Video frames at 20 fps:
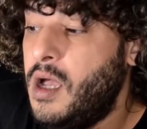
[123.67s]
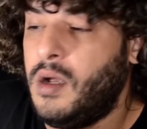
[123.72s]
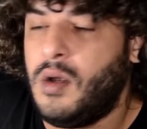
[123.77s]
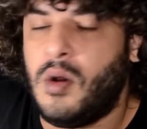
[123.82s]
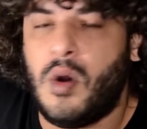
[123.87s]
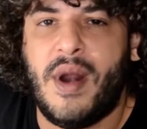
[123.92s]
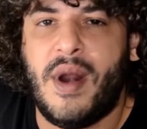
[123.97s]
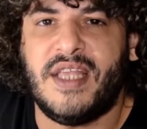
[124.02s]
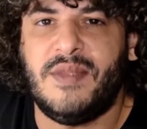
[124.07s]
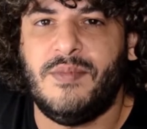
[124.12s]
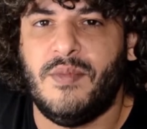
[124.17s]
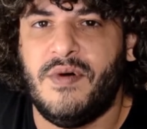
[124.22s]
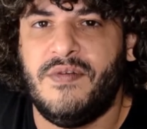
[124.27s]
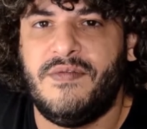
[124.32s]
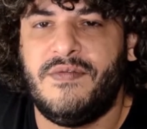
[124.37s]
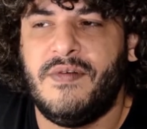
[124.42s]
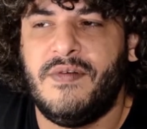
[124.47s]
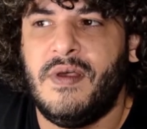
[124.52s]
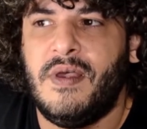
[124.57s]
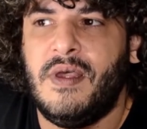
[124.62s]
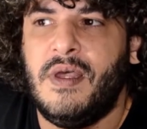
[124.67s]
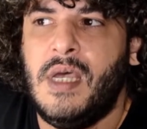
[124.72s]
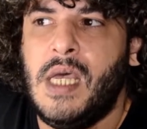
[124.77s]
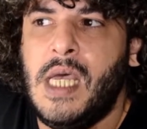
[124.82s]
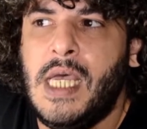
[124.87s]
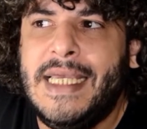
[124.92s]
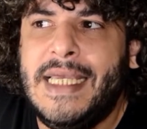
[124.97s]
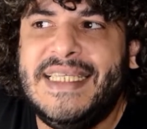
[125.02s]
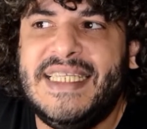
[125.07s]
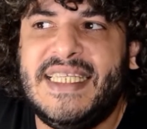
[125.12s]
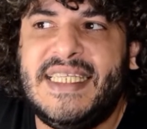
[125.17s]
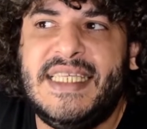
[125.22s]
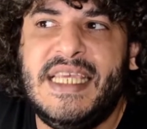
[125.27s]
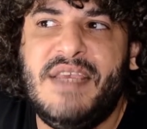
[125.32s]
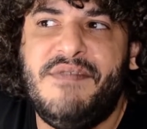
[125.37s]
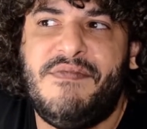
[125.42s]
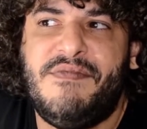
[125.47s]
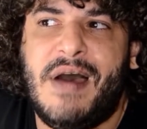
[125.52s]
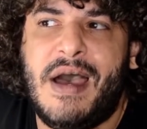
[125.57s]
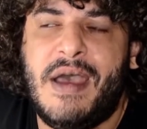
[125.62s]
correct move.
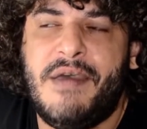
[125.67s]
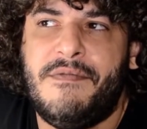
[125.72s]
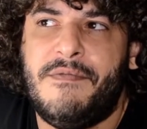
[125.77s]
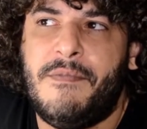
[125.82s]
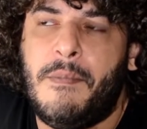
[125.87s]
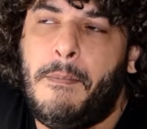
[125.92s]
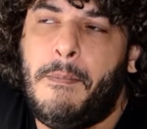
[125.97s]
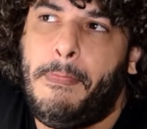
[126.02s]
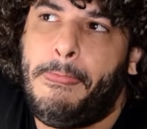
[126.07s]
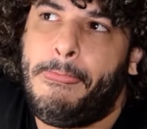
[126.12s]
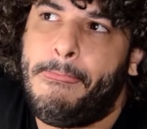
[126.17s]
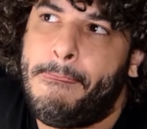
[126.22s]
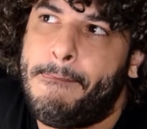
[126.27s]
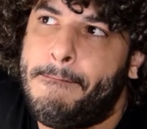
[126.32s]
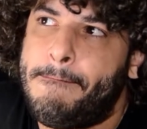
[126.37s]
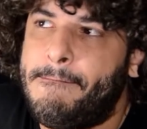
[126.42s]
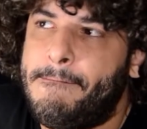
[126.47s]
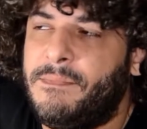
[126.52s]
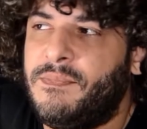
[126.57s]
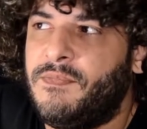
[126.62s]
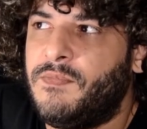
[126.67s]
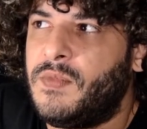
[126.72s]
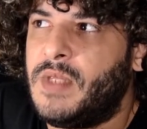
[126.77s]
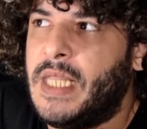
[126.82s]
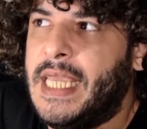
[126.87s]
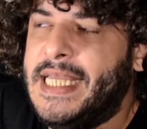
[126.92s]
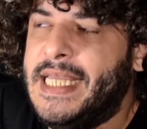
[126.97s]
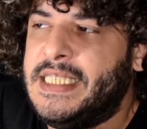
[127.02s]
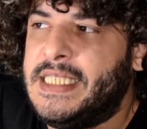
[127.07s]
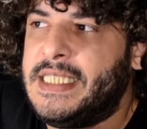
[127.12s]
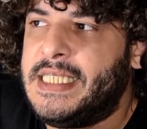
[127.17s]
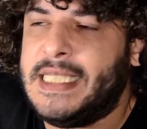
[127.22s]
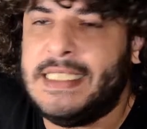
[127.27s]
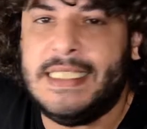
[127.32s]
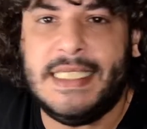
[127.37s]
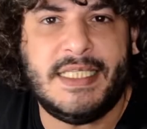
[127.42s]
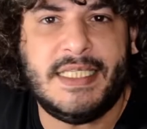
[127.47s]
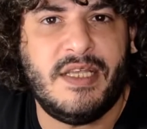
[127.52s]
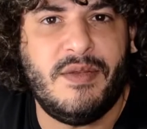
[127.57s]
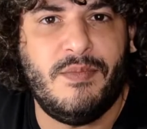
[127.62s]
c5, it's a
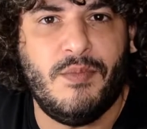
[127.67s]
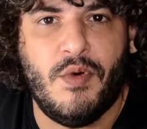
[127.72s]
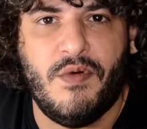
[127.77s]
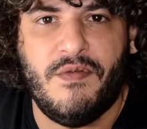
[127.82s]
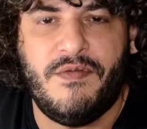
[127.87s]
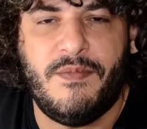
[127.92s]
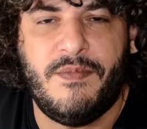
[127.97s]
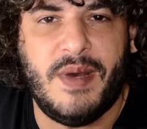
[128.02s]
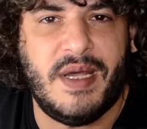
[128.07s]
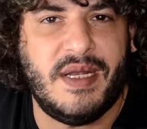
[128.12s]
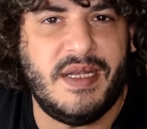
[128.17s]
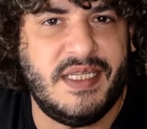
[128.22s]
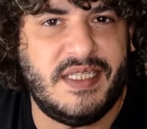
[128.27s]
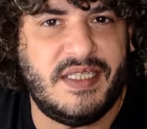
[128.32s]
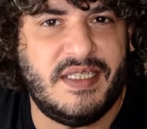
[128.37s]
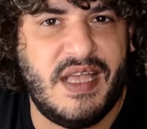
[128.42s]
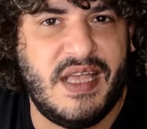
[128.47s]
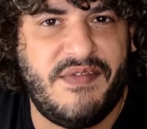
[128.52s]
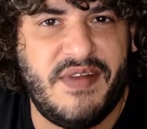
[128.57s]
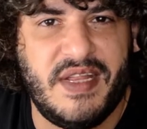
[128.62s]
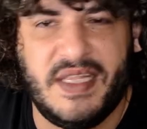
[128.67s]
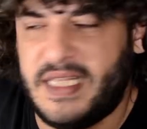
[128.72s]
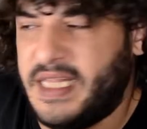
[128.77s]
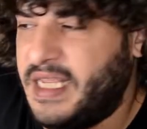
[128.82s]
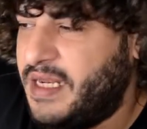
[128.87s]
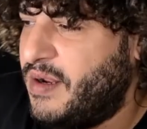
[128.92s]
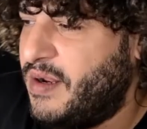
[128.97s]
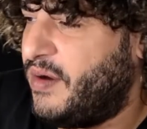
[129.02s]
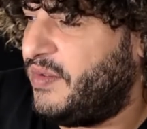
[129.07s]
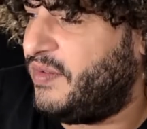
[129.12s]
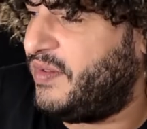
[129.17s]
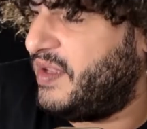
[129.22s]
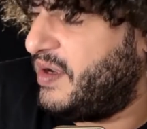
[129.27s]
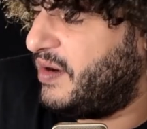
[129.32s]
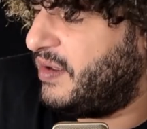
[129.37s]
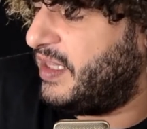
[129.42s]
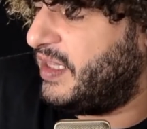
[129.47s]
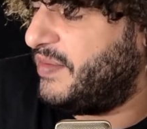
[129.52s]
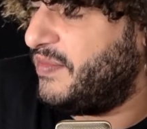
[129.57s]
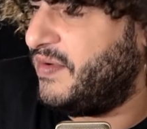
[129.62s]
decent move, but it's definitely not the
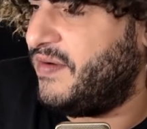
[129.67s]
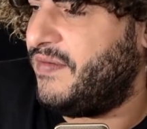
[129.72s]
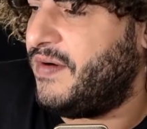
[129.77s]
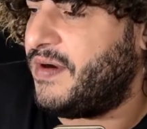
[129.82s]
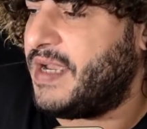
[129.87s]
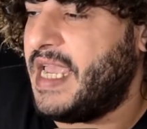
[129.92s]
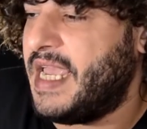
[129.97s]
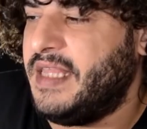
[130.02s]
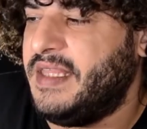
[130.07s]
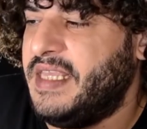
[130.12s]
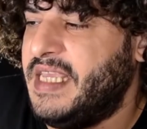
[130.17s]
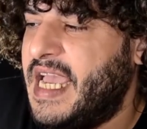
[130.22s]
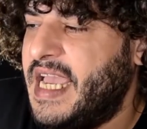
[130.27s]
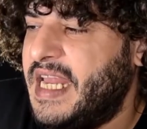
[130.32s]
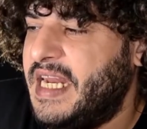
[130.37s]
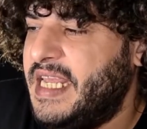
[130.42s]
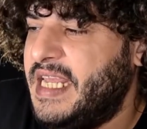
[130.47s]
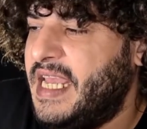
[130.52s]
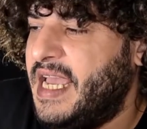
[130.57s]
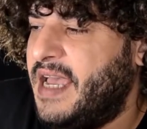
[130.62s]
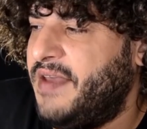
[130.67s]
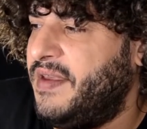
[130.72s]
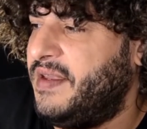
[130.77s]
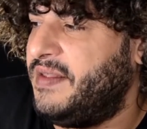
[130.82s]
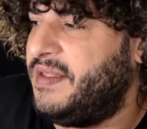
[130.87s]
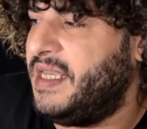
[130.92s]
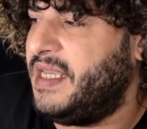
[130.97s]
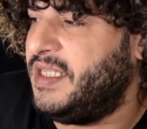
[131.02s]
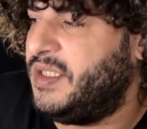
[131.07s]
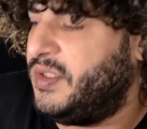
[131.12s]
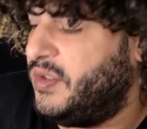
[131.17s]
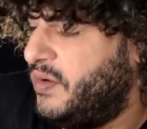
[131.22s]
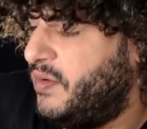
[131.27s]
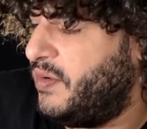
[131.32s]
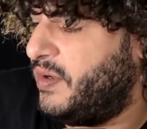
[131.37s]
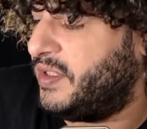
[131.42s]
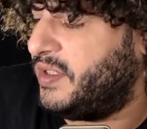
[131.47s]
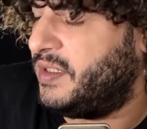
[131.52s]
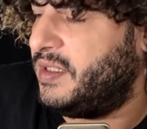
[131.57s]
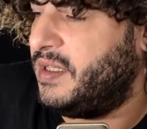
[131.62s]
only move. Okay, the idea that they took
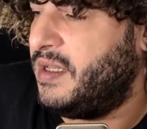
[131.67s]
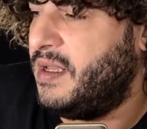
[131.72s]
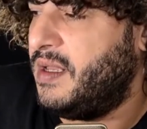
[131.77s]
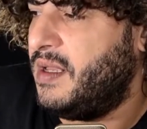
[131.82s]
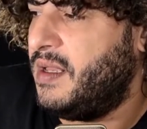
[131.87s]
was